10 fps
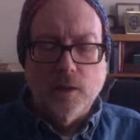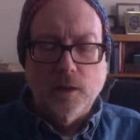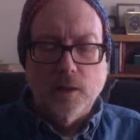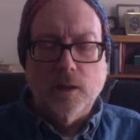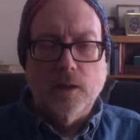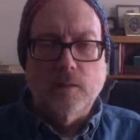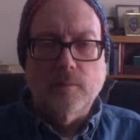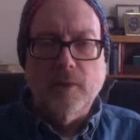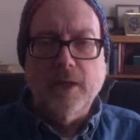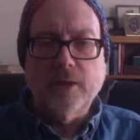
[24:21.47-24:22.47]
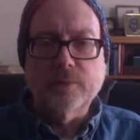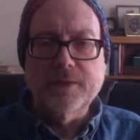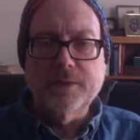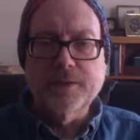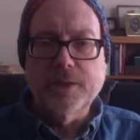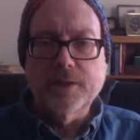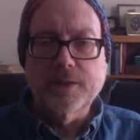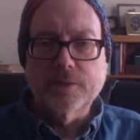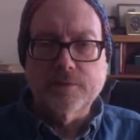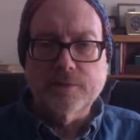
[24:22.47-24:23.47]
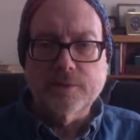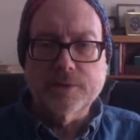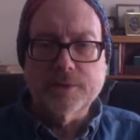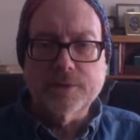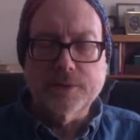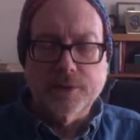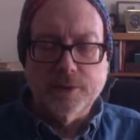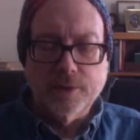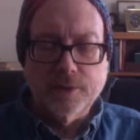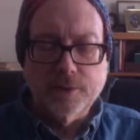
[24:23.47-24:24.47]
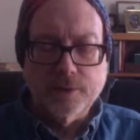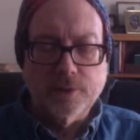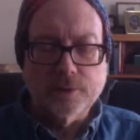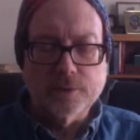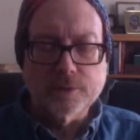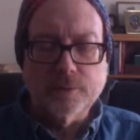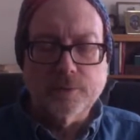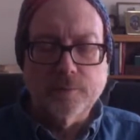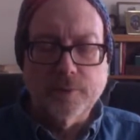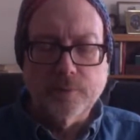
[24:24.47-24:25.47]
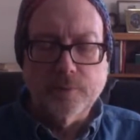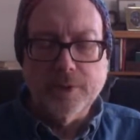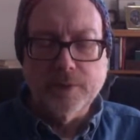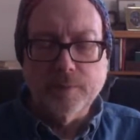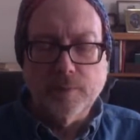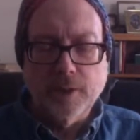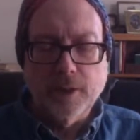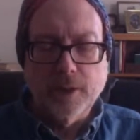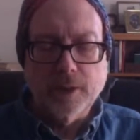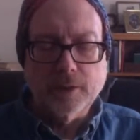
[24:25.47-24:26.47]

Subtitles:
Had we stayed in the first city, the colors would have been red and black.